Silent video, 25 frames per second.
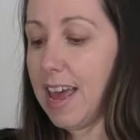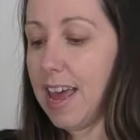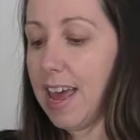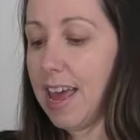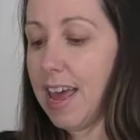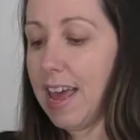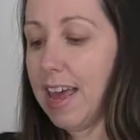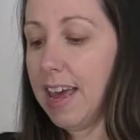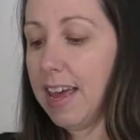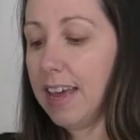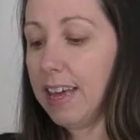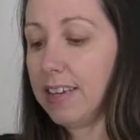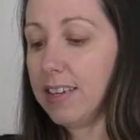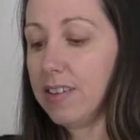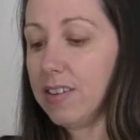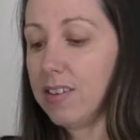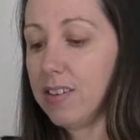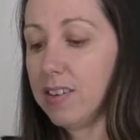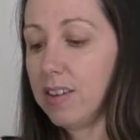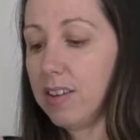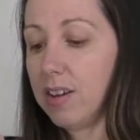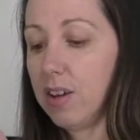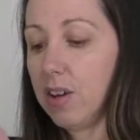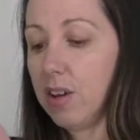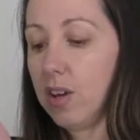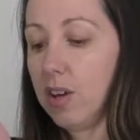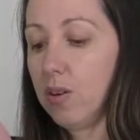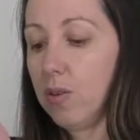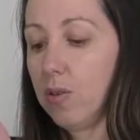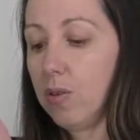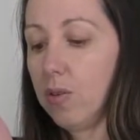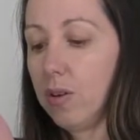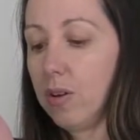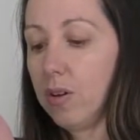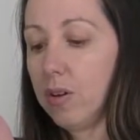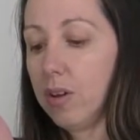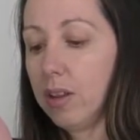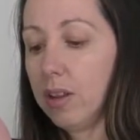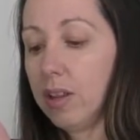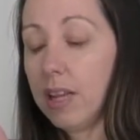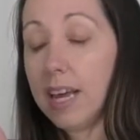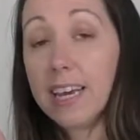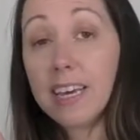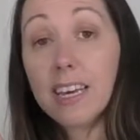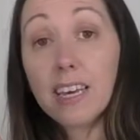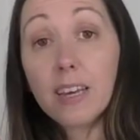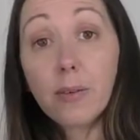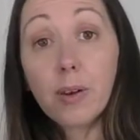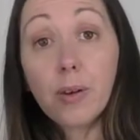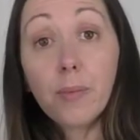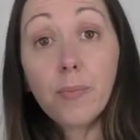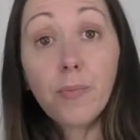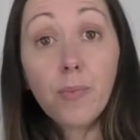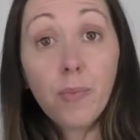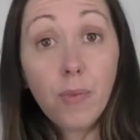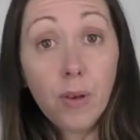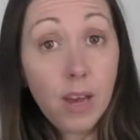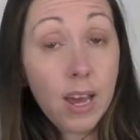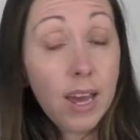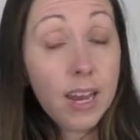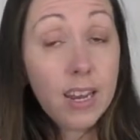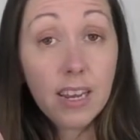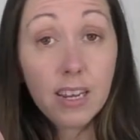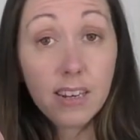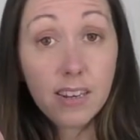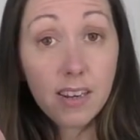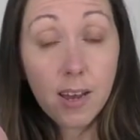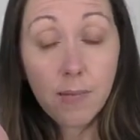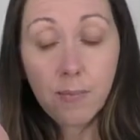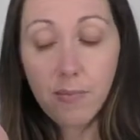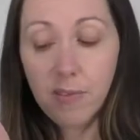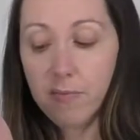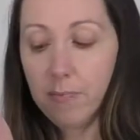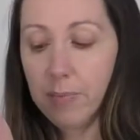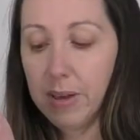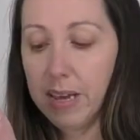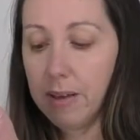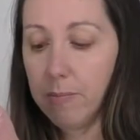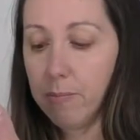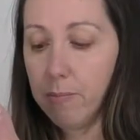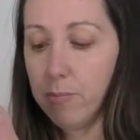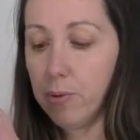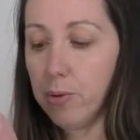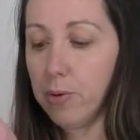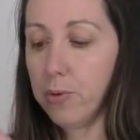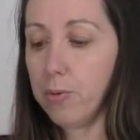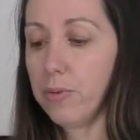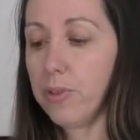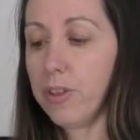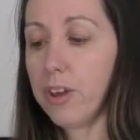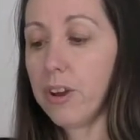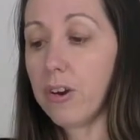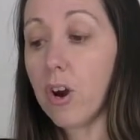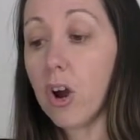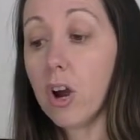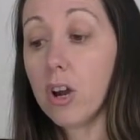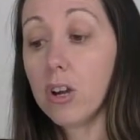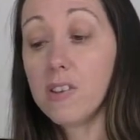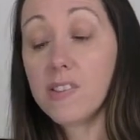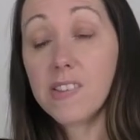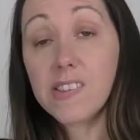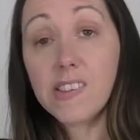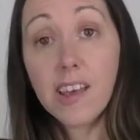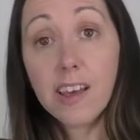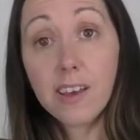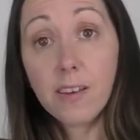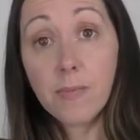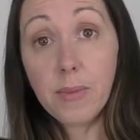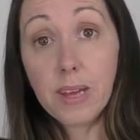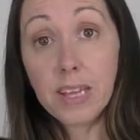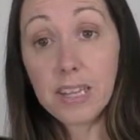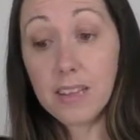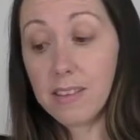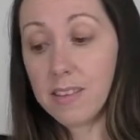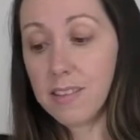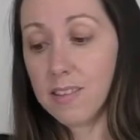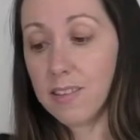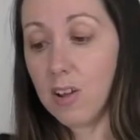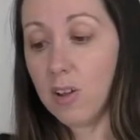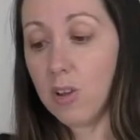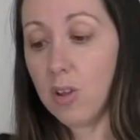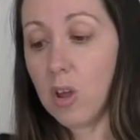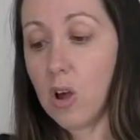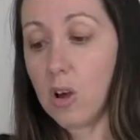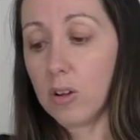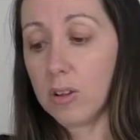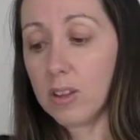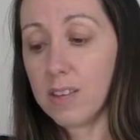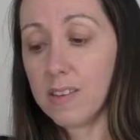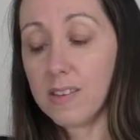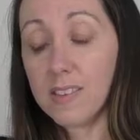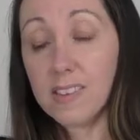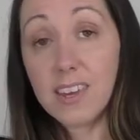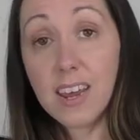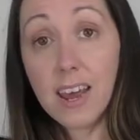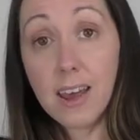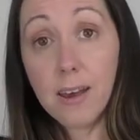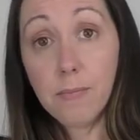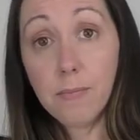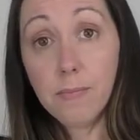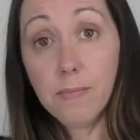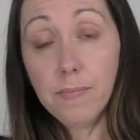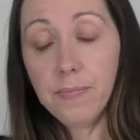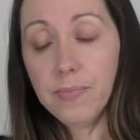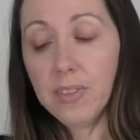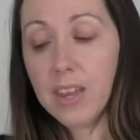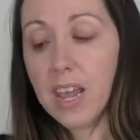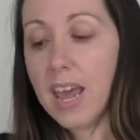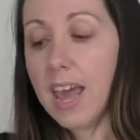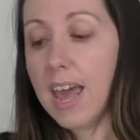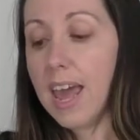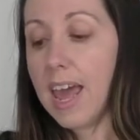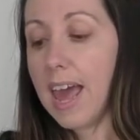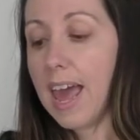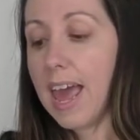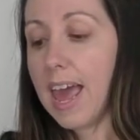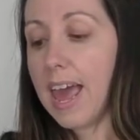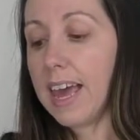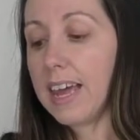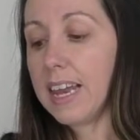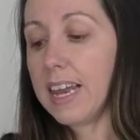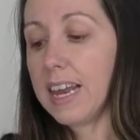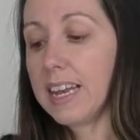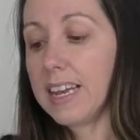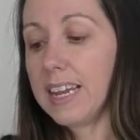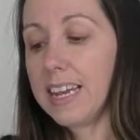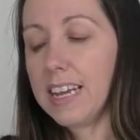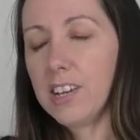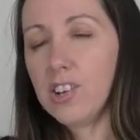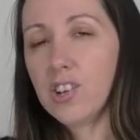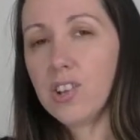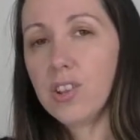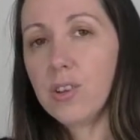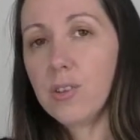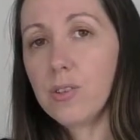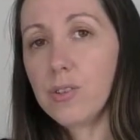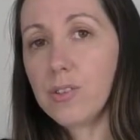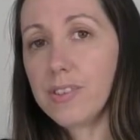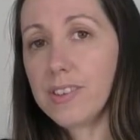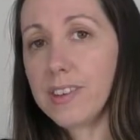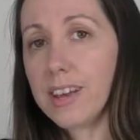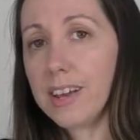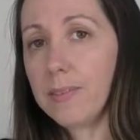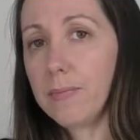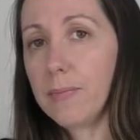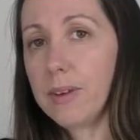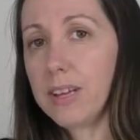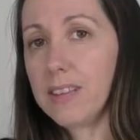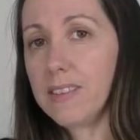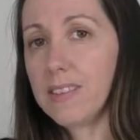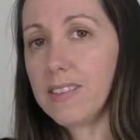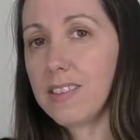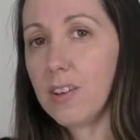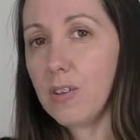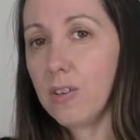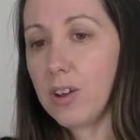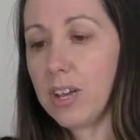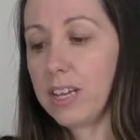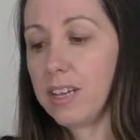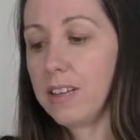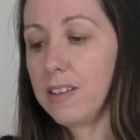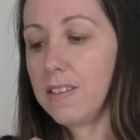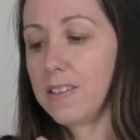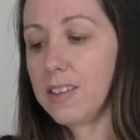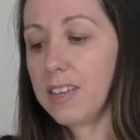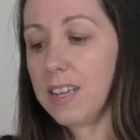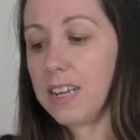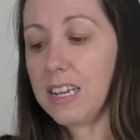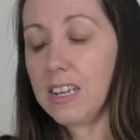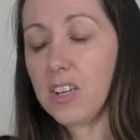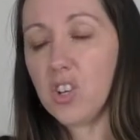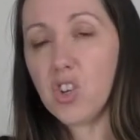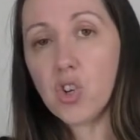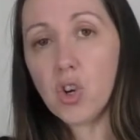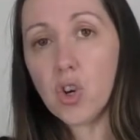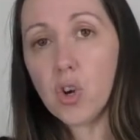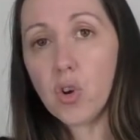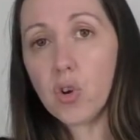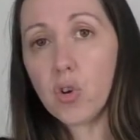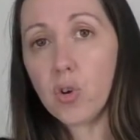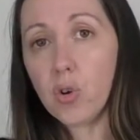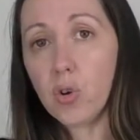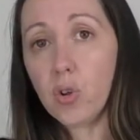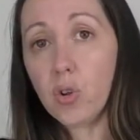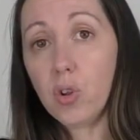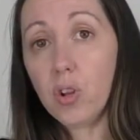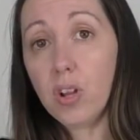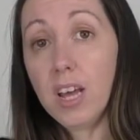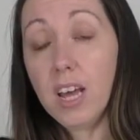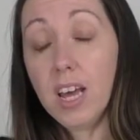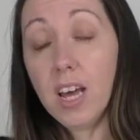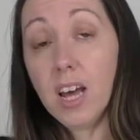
and like any type of bamboo, there are segments along the stem, and at each of those segments there is an internal